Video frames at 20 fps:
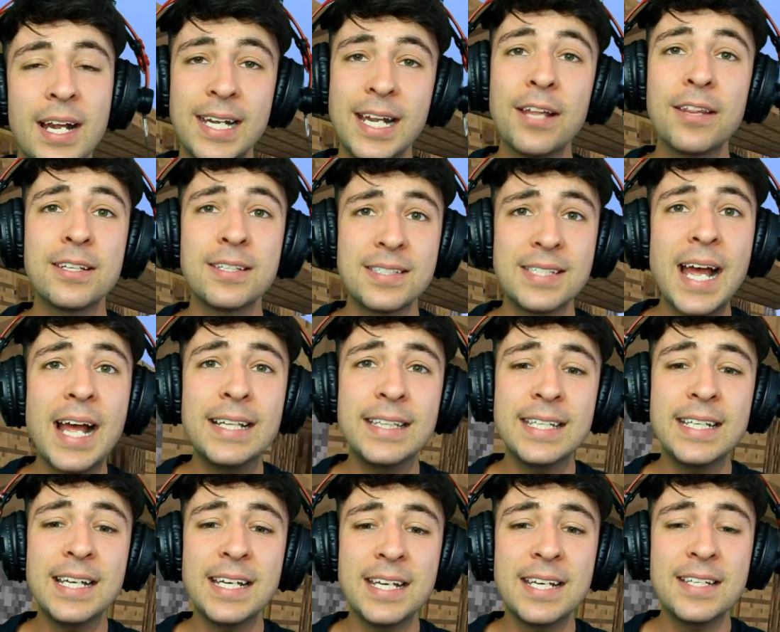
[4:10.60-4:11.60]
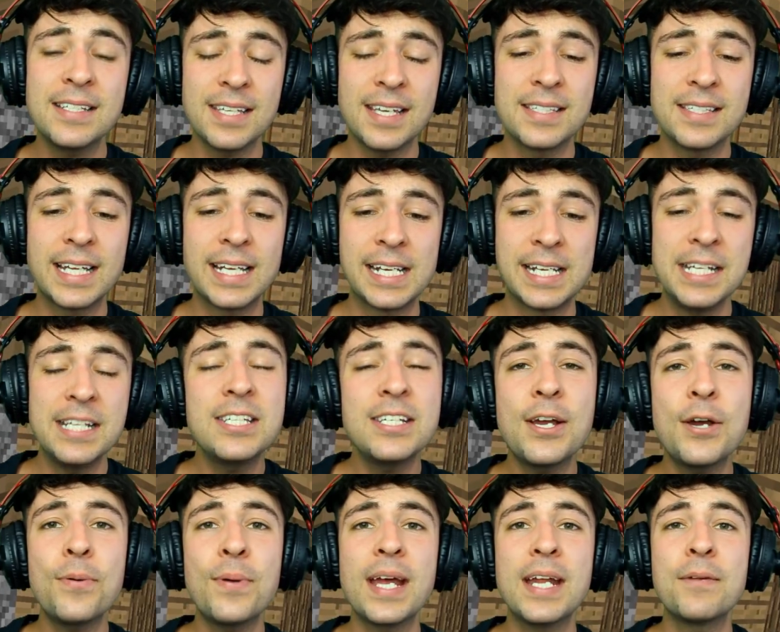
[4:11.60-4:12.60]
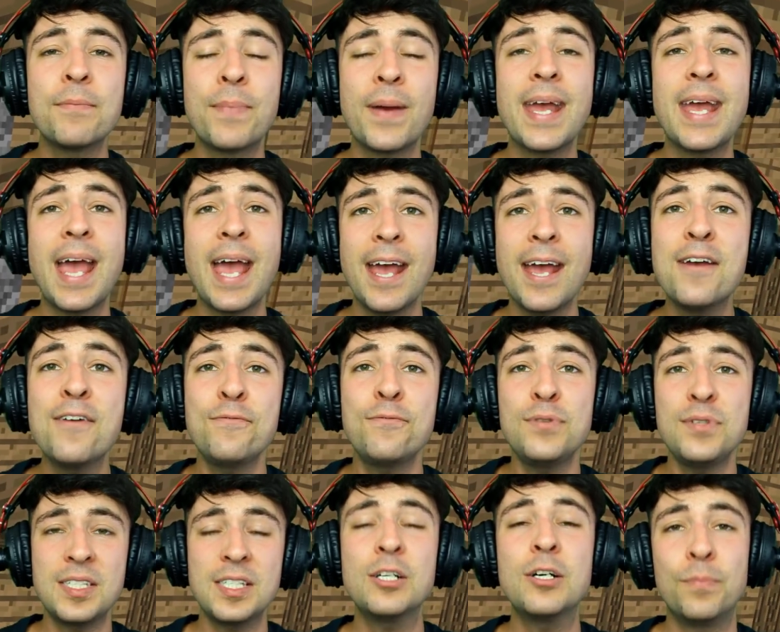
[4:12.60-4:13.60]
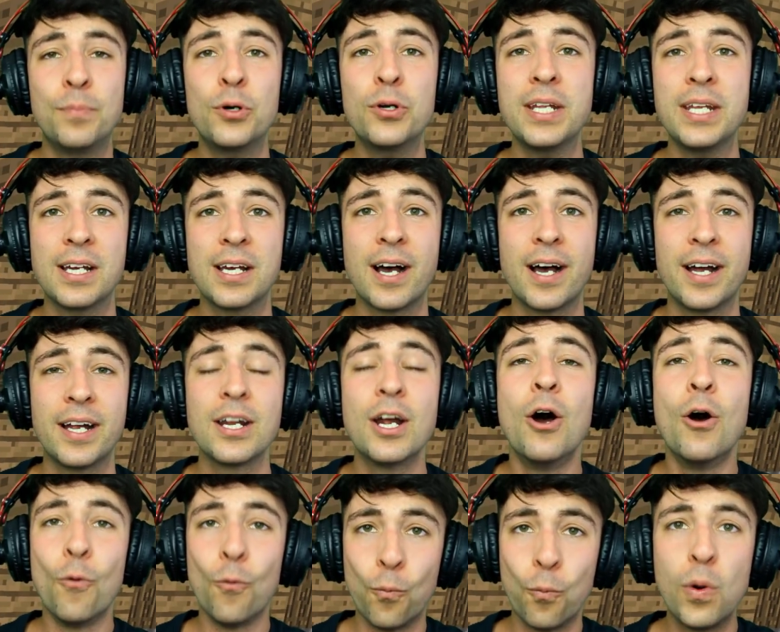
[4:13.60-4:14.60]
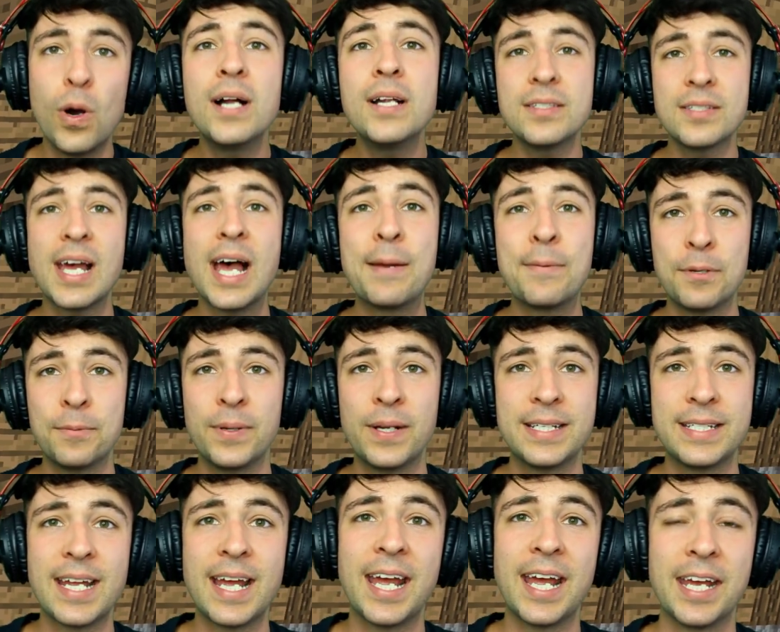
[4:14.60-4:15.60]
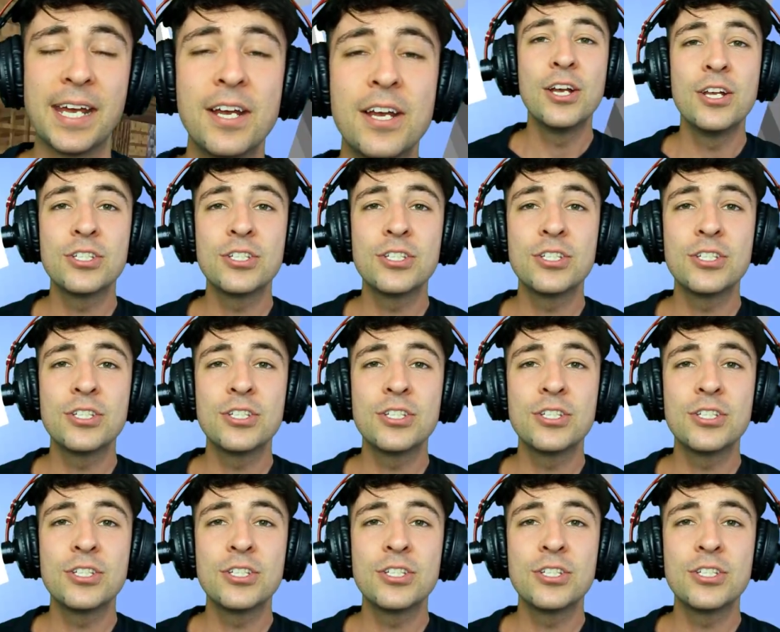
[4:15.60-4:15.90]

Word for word: Now the sad thing is that I need to go ahead and pay every single bodyguard 1 diamond per day.